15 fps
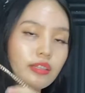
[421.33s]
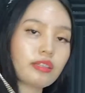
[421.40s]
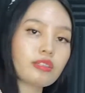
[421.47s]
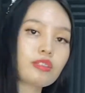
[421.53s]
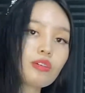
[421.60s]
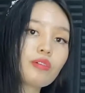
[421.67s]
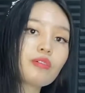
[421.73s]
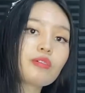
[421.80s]

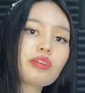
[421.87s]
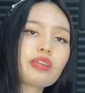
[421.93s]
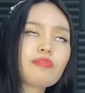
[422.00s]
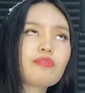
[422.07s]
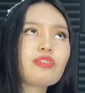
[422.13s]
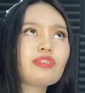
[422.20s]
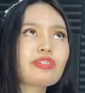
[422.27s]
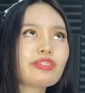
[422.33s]
So if
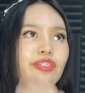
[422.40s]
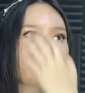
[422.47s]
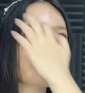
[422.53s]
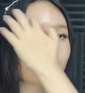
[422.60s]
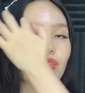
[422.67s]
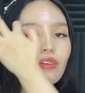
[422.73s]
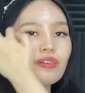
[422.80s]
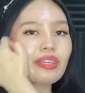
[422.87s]
you're
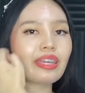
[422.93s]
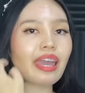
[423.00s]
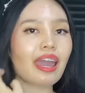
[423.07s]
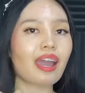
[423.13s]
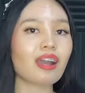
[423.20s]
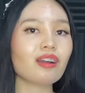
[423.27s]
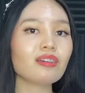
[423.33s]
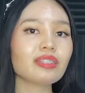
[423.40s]
just going
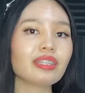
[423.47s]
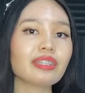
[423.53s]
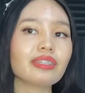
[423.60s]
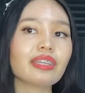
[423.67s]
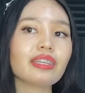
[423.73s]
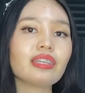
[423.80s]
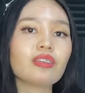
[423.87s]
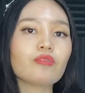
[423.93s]
out in the
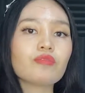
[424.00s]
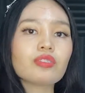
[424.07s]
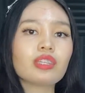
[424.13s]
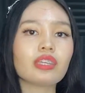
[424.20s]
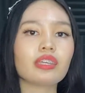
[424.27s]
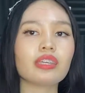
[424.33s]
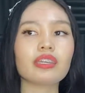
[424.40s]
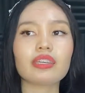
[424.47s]

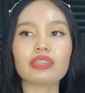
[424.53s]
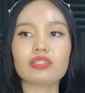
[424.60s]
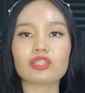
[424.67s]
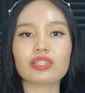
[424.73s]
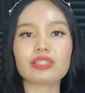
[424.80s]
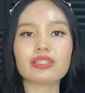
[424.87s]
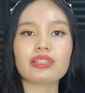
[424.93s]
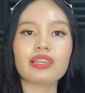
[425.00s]
evening and
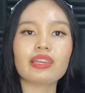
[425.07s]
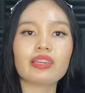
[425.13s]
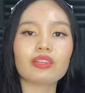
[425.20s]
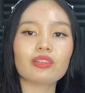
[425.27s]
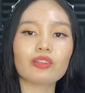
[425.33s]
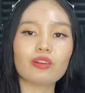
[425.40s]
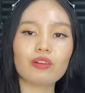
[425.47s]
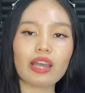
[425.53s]
just
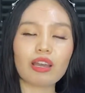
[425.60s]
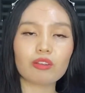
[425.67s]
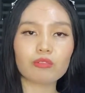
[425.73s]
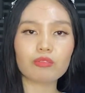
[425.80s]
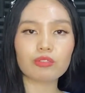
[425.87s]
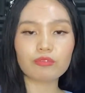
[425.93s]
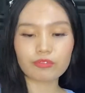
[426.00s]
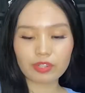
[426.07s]
go out
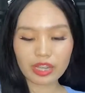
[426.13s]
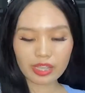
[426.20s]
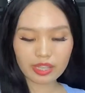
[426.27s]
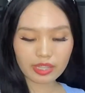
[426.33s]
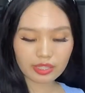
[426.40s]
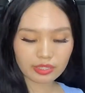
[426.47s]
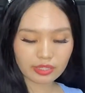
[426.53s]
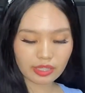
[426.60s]
with
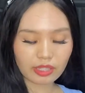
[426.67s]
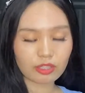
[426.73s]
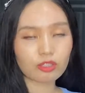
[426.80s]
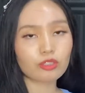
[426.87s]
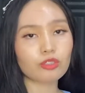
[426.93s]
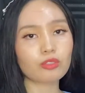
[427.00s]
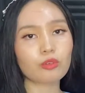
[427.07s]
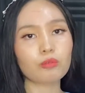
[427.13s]
friends and
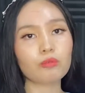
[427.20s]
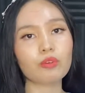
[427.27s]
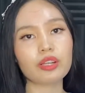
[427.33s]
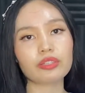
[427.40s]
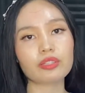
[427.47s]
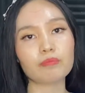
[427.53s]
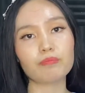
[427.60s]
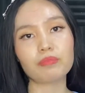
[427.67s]
you don't
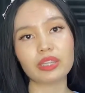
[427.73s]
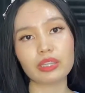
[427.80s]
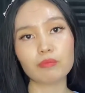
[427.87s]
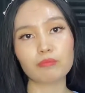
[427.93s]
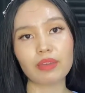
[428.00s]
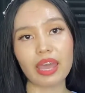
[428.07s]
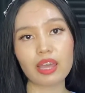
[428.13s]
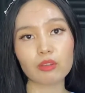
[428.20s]
want a big
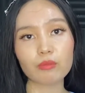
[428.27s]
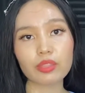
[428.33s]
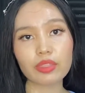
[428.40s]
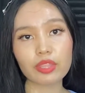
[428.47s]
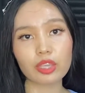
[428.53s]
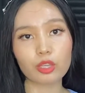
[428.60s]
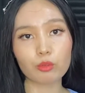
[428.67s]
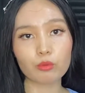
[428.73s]
bag with
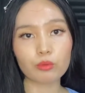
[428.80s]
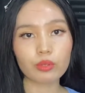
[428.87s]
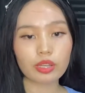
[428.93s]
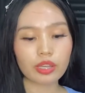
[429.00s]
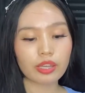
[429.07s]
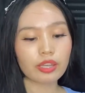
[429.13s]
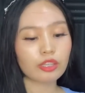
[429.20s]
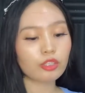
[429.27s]
you,
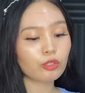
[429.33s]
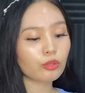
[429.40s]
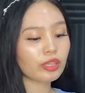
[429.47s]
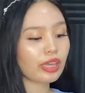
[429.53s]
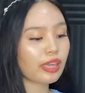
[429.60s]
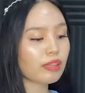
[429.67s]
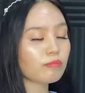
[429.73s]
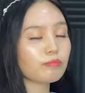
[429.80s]
you
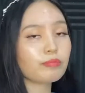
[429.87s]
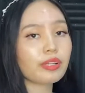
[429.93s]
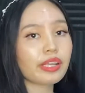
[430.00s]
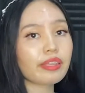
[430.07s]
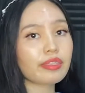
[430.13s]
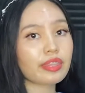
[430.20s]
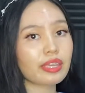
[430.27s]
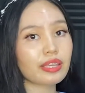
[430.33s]
can
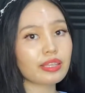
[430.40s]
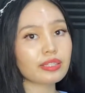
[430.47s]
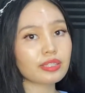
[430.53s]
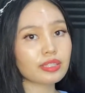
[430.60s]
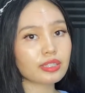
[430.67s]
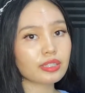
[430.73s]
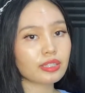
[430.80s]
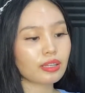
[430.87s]
bring
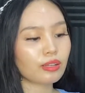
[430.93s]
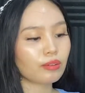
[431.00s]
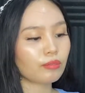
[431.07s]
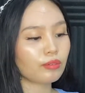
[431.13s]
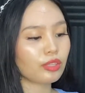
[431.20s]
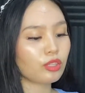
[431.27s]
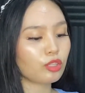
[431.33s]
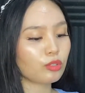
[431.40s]
this
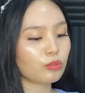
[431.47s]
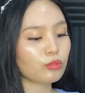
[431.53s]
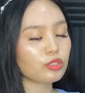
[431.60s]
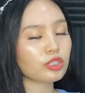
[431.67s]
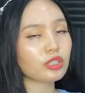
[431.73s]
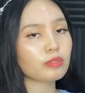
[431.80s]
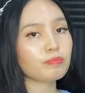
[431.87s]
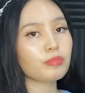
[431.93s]
with you.
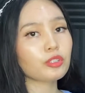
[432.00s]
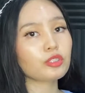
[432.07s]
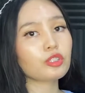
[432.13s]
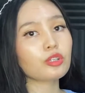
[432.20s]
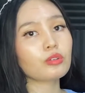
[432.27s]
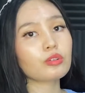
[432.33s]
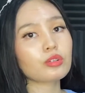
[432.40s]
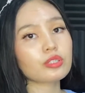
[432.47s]
Just put
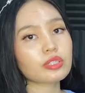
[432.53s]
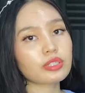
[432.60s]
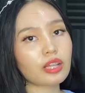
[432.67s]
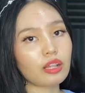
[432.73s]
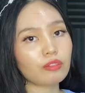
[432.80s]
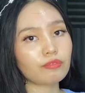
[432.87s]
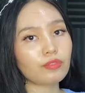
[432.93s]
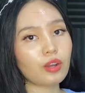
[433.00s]
your
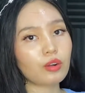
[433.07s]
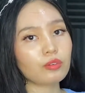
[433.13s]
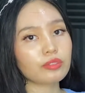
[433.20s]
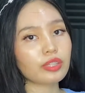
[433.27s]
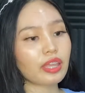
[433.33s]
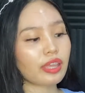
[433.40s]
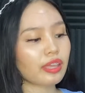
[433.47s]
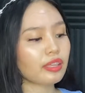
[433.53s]
cell phone
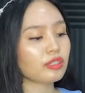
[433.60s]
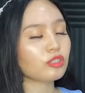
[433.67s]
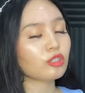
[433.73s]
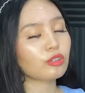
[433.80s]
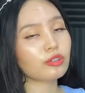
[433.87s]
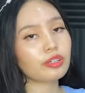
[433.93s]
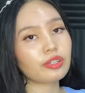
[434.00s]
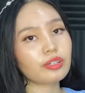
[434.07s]
and
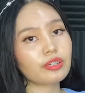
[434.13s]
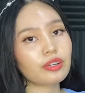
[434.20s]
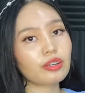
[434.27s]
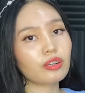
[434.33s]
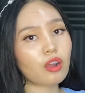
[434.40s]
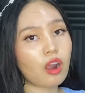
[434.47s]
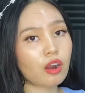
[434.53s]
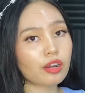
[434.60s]
your
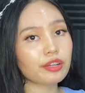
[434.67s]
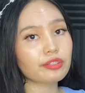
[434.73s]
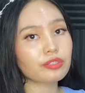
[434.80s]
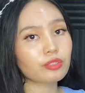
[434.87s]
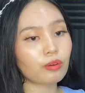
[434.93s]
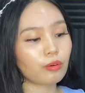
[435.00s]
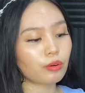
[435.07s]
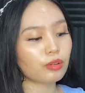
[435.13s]
cards
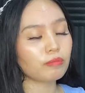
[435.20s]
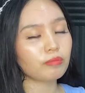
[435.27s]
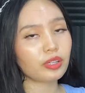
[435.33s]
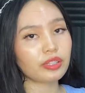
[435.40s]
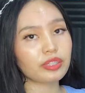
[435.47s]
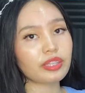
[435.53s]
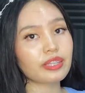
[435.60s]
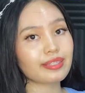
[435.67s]
or
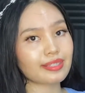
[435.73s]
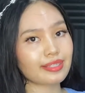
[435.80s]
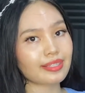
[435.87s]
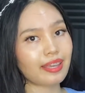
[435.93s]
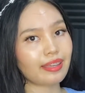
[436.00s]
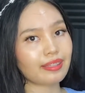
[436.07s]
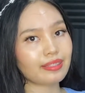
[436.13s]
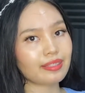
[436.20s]
money inside.